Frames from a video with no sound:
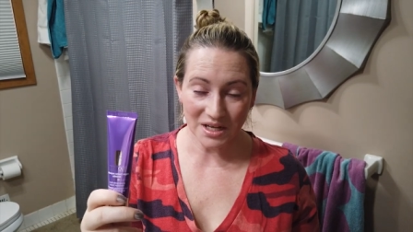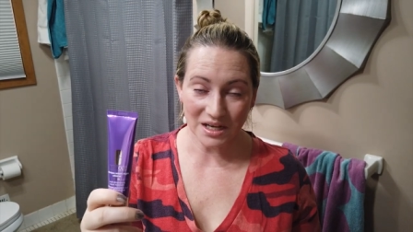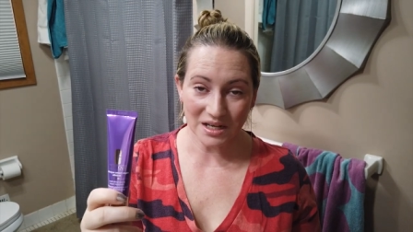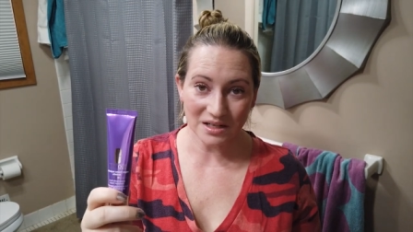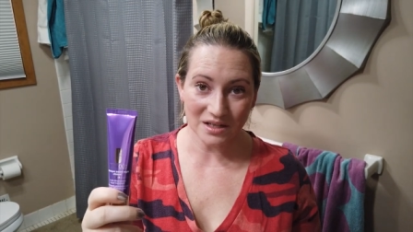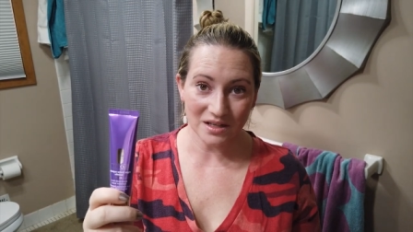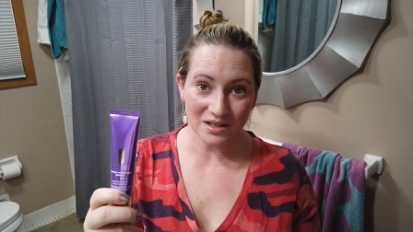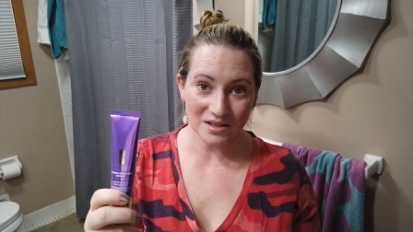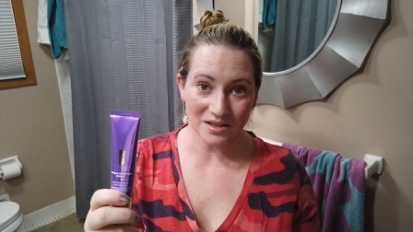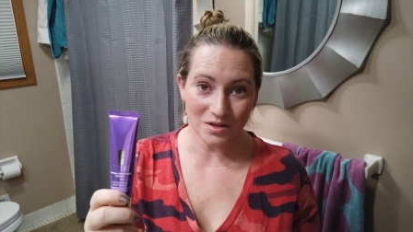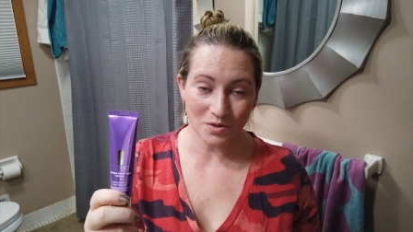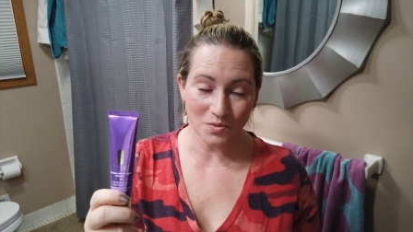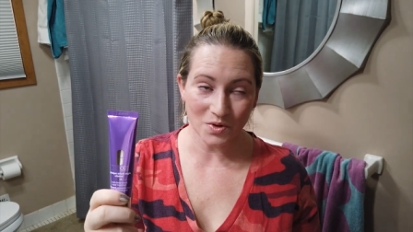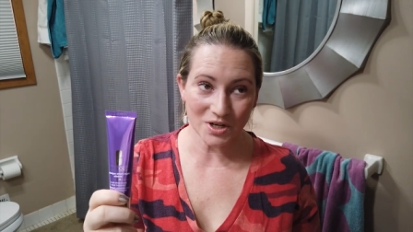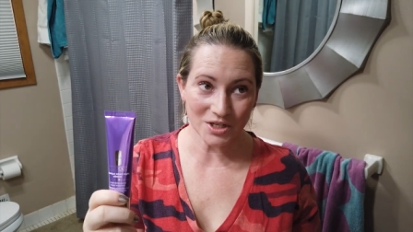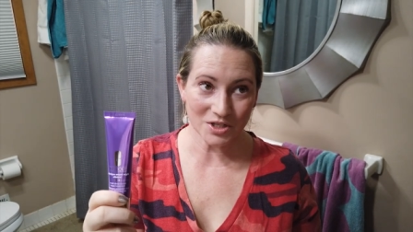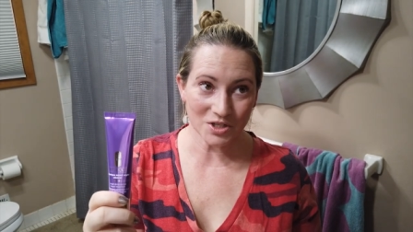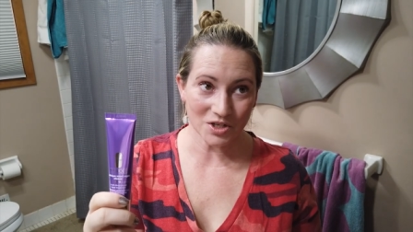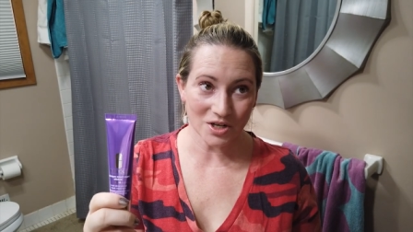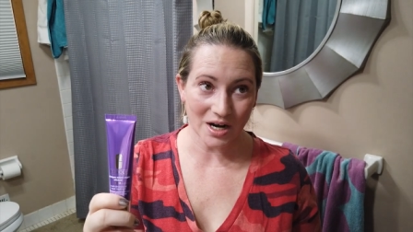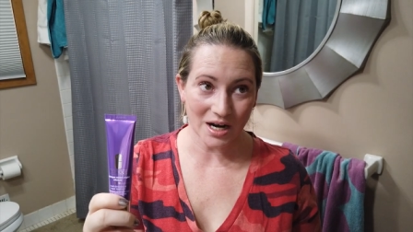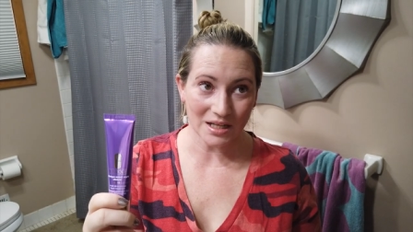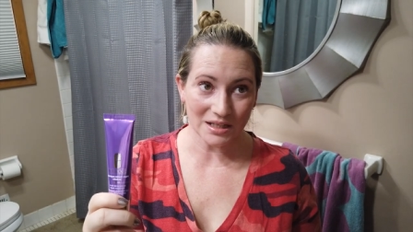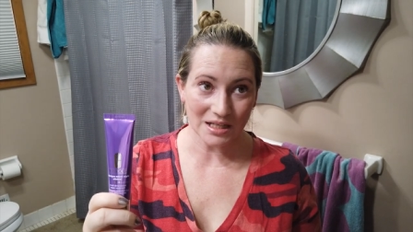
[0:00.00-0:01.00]
And in the
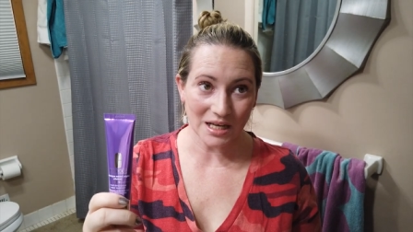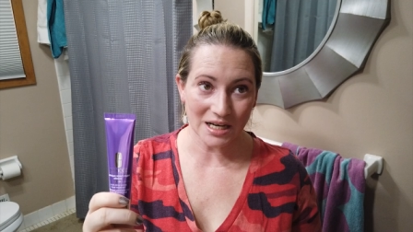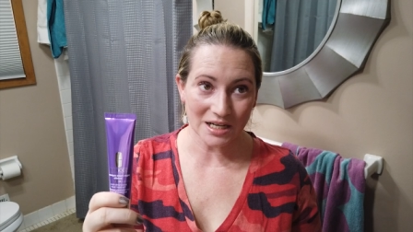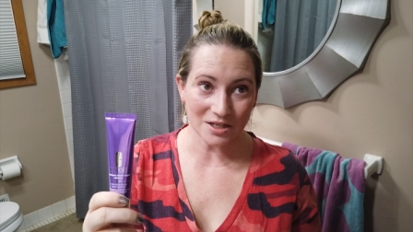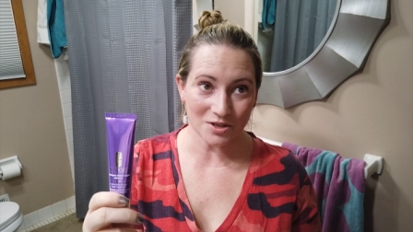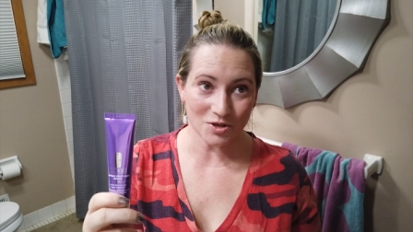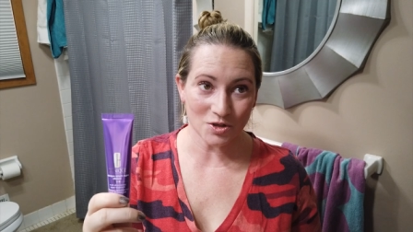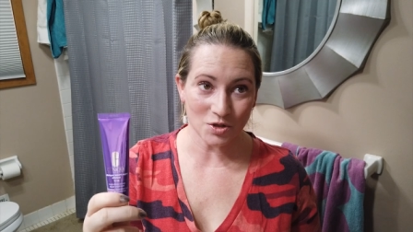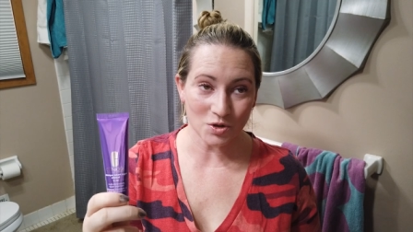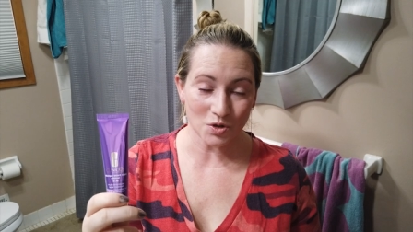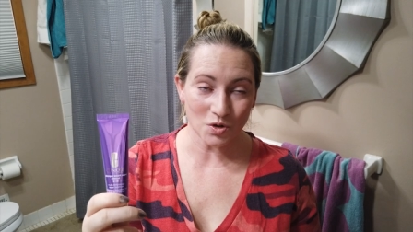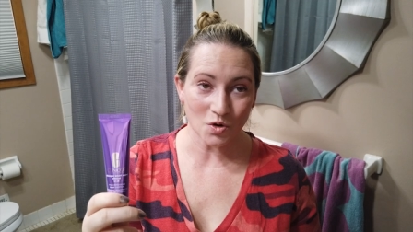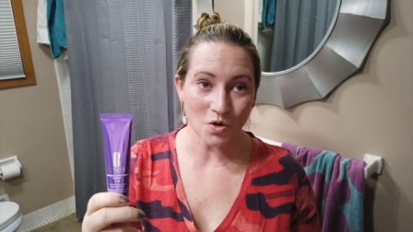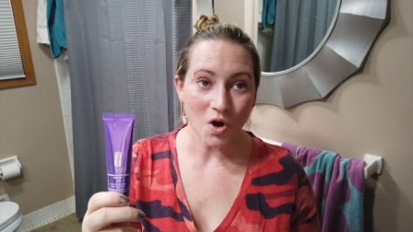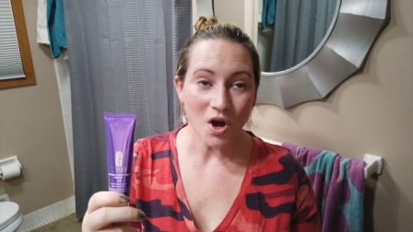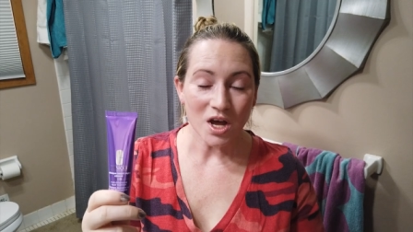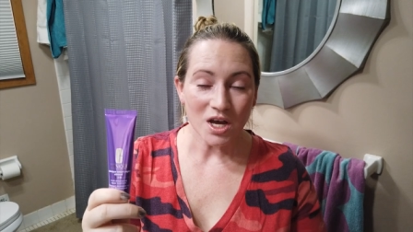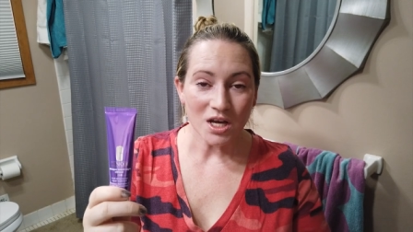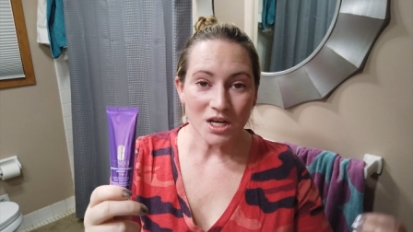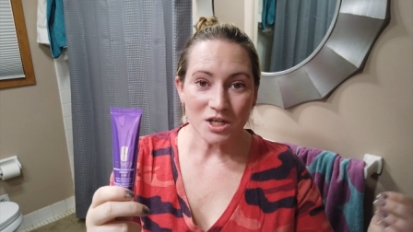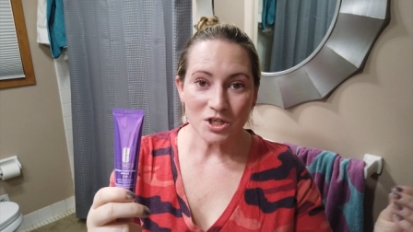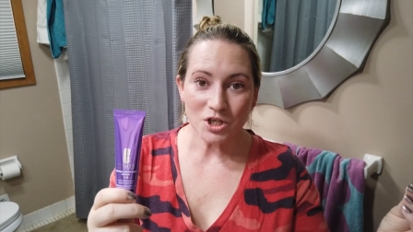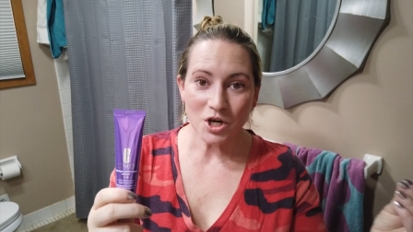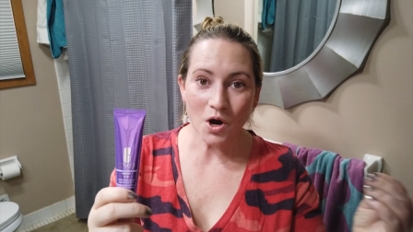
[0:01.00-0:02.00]
winter, I like to
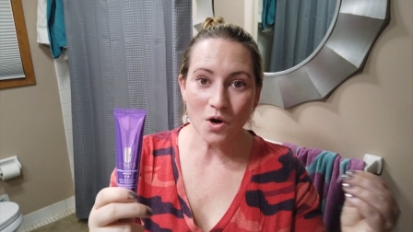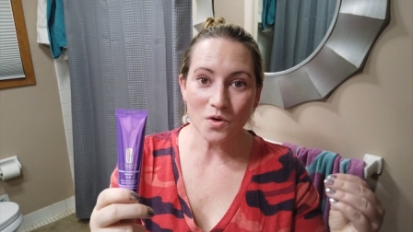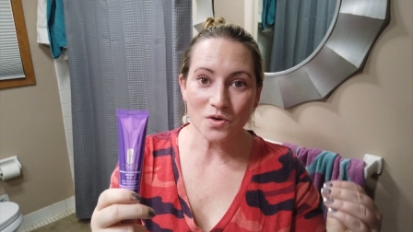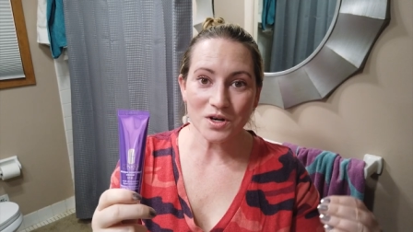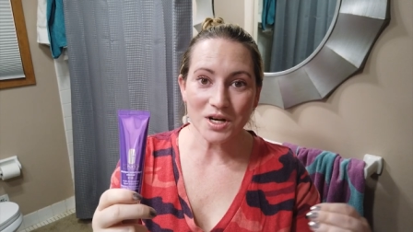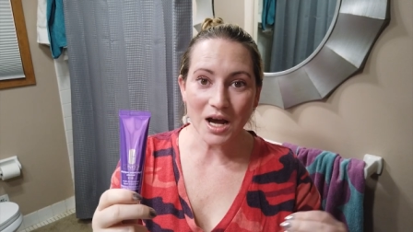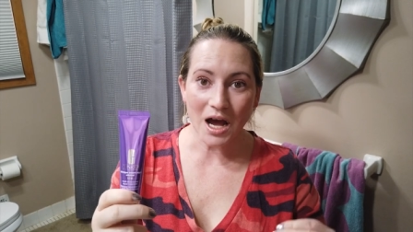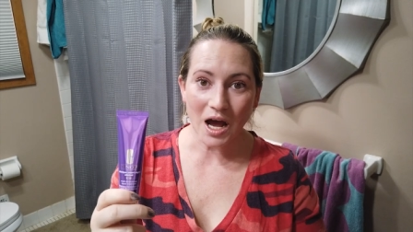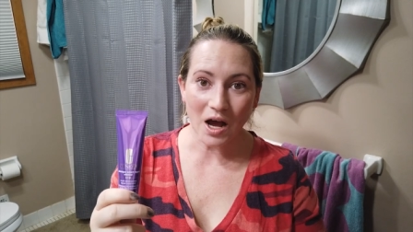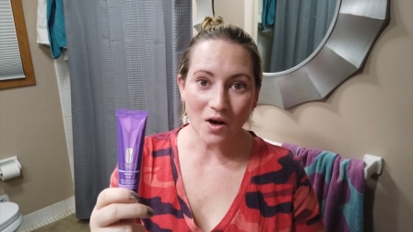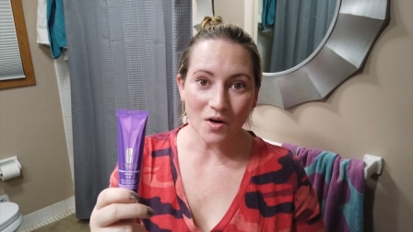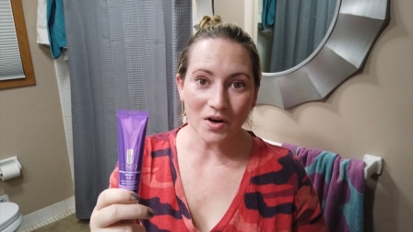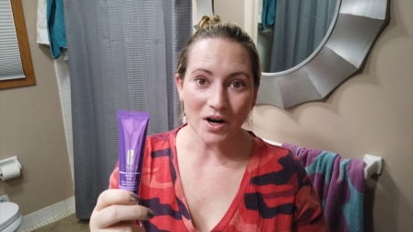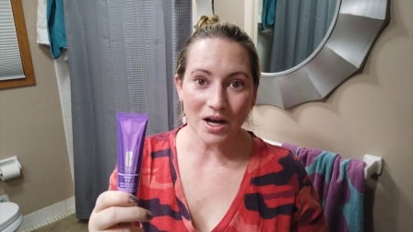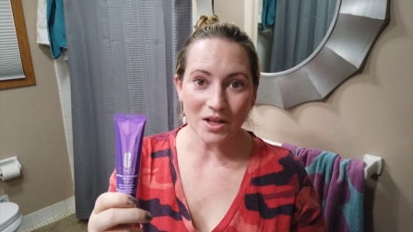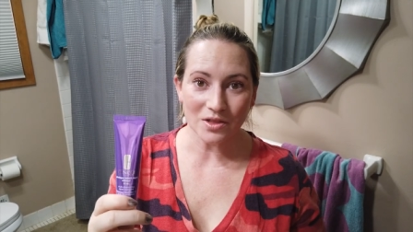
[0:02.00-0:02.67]
tone down